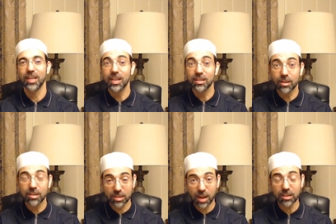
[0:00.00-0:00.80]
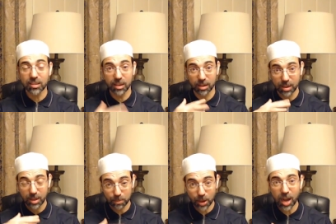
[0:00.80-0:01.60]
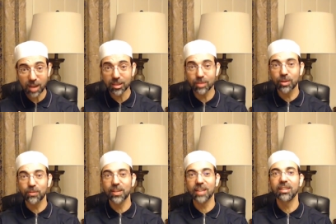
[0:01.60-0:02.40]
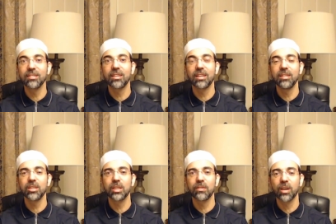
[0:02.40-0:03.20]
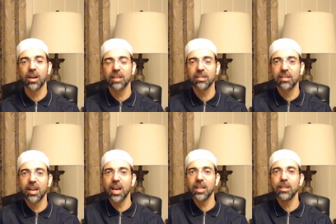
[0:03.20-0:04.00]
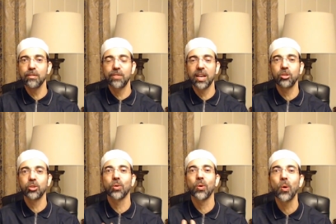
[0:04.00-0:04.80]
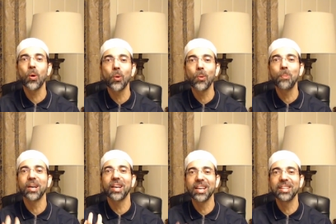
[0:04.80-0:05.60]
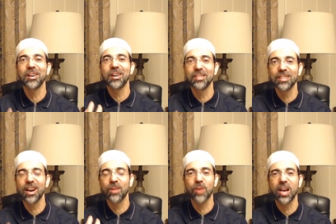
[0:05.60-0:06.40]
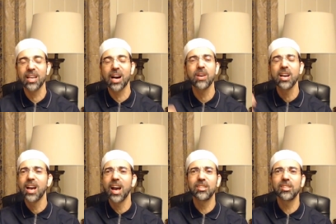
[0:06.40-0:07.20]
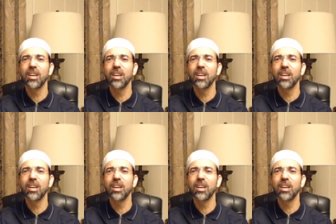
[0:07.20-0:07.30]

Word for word: So it starts here. Pause and reflect on the condition of your heart and elevate your hope in Allah right now and say,